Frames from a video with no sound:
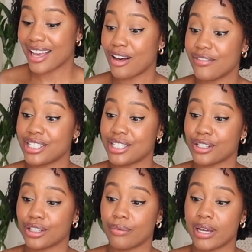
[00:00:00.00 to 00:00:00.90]
I obviously
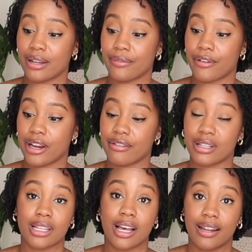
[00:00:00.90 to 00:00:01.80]
took the wedding
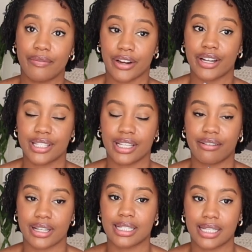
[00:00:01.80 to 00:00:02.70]
fragrance hunt very
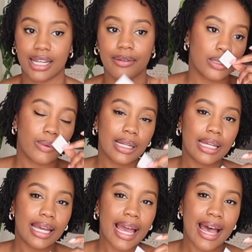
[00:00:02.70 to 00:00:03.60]
seriously.
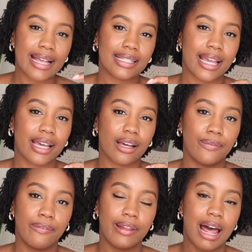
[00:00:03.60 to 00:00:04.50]
Twilly has like a
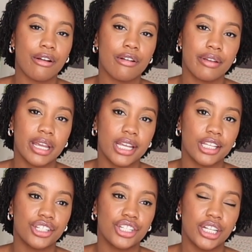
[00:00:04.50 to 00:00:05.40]
flowery,
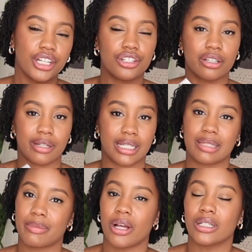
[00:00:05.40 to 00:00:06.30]
gingery
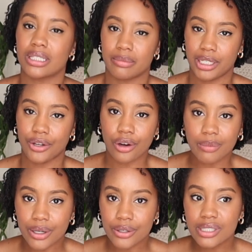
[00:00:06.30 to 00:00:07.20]
smell to me
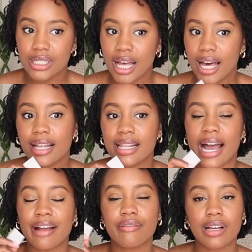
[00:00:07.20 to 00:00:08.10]
almost, that
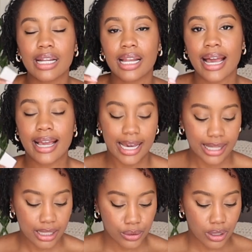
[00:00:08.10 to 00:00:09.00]
I really like. I
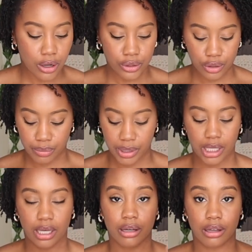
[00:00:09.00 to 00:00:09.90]
think this would also
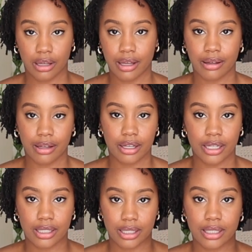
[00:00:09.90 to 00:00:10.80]
be a
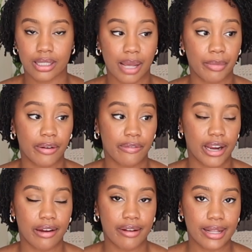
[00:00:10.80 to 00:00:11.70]
good summer
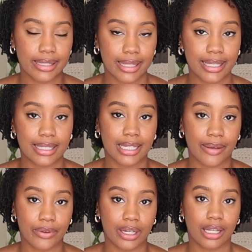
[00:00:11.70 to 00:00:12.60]
fragrance. This is
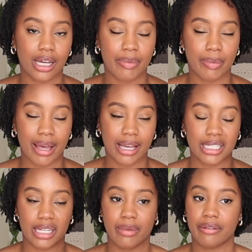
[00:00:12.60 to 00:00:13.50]
definitely coming back
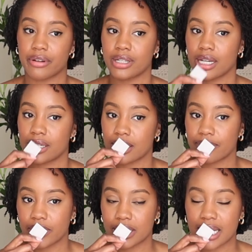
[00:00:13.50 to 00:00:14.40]
into my rotation
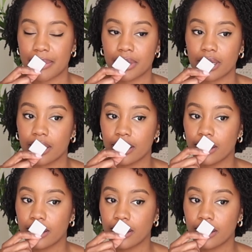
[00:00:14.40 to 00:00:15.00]
for this time of year.